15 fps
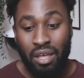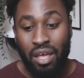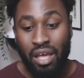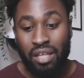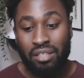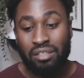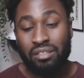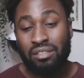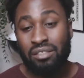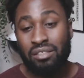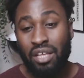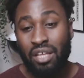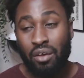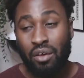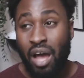And
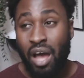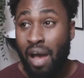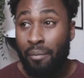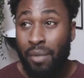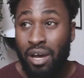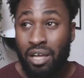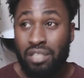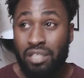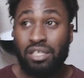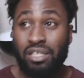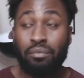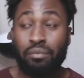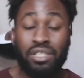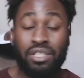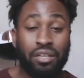our minds
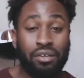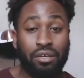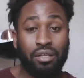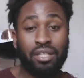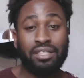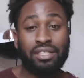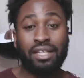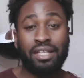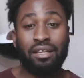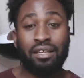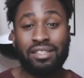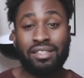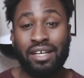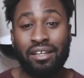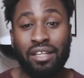can be so good at sending
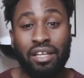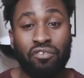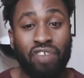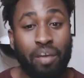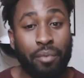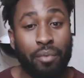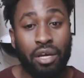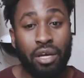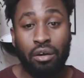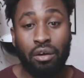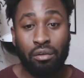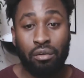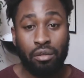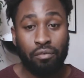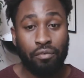us down that rabbit
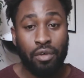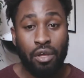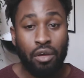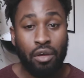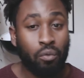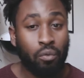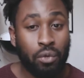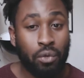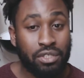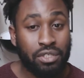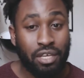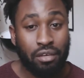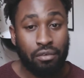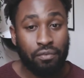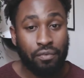hole of what
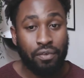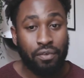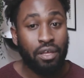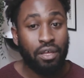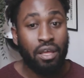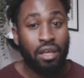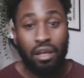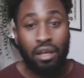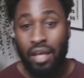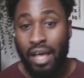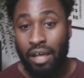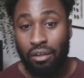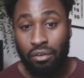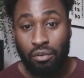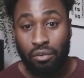if,
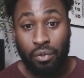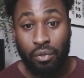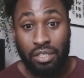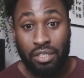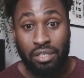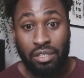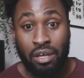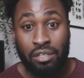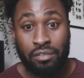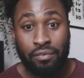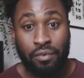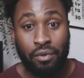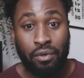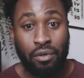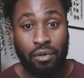how long will this last
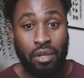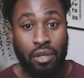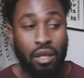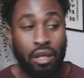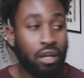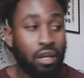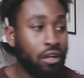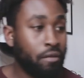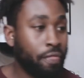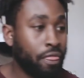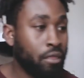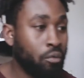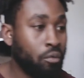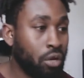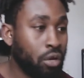for,
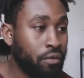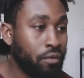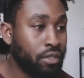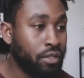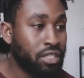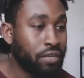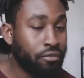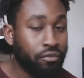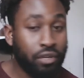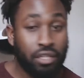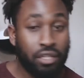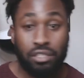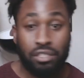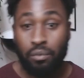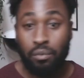what if this never
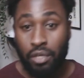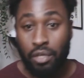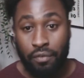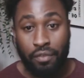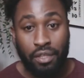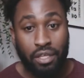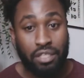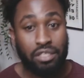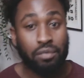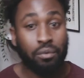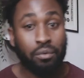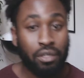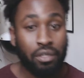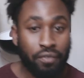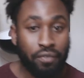ends, what if this,
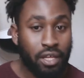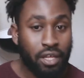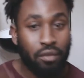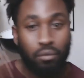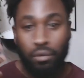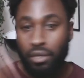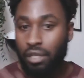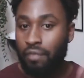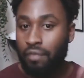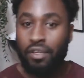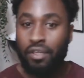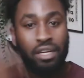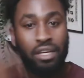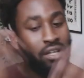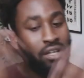what if that, what if
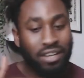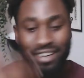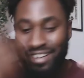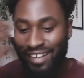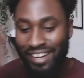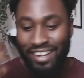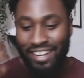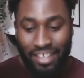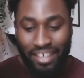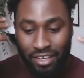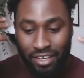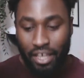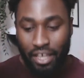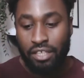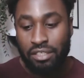and it can
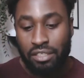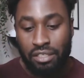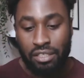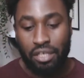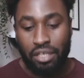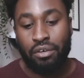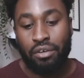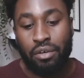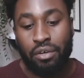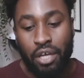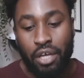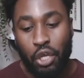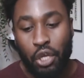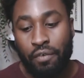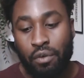get so
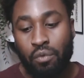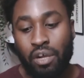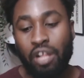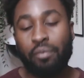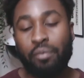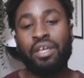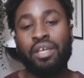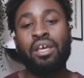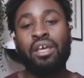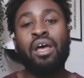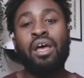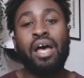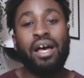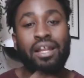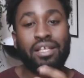overwhelming.
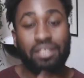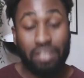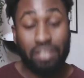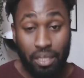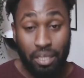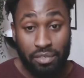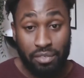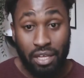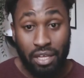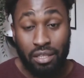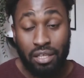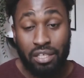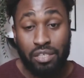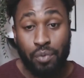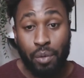And it's times like
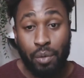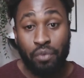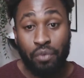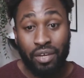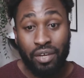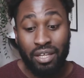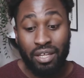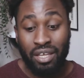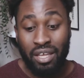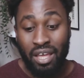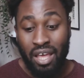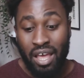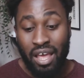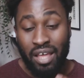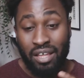this where we really
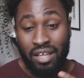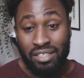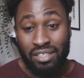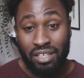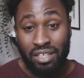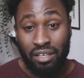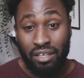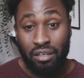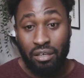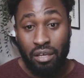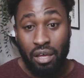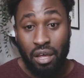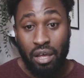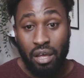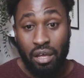see
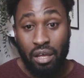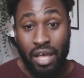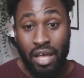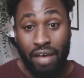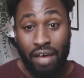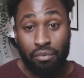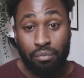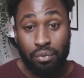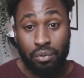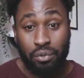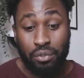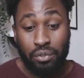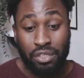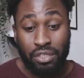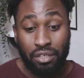how
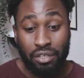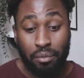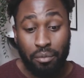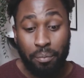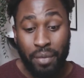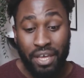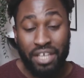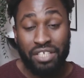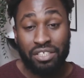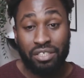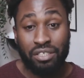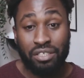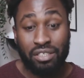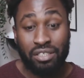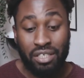important
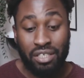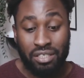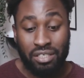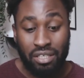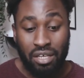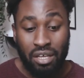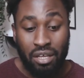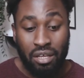patience is.